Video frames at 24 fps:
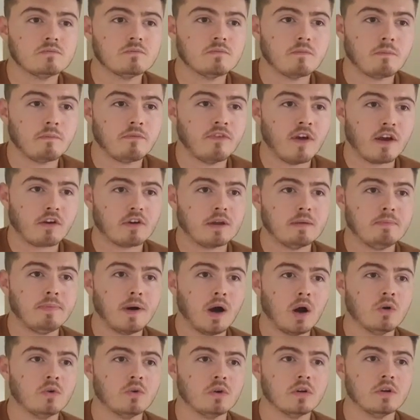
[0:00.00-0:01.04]
very
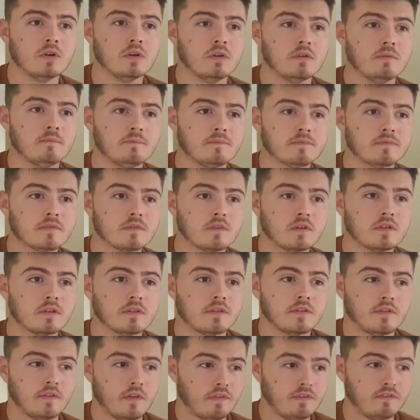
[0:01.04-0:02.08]
potent,
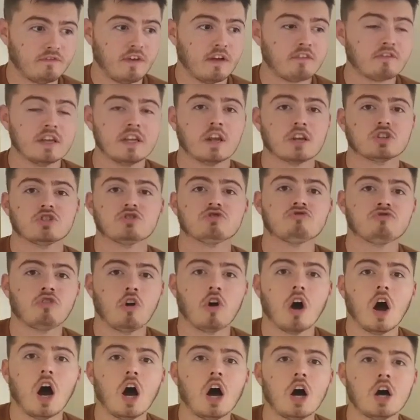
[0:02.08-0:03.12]
very like
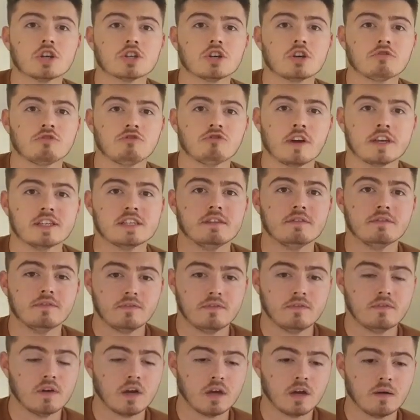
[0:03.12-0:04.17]
strong, harsh, aggressive,
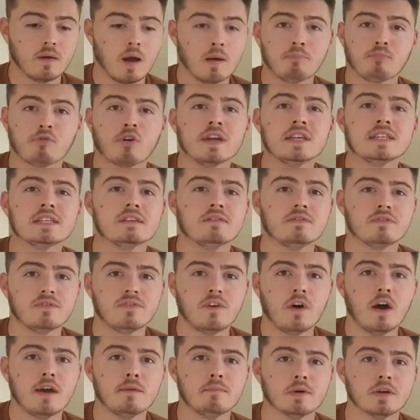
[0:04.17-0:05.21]
abrasive
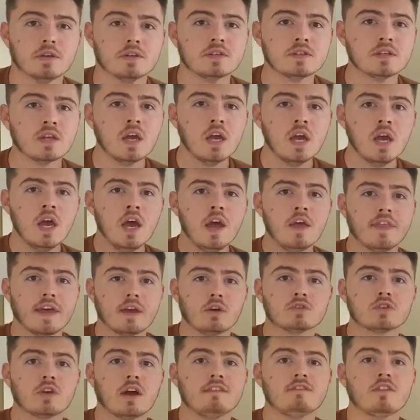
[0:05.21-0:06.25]
fibers, they
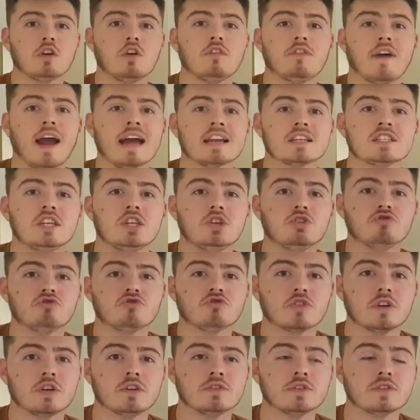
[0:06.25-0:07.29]
also have a lot of
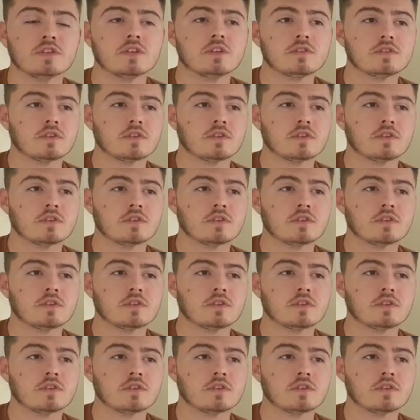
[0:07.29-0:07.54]
anti-nutrients.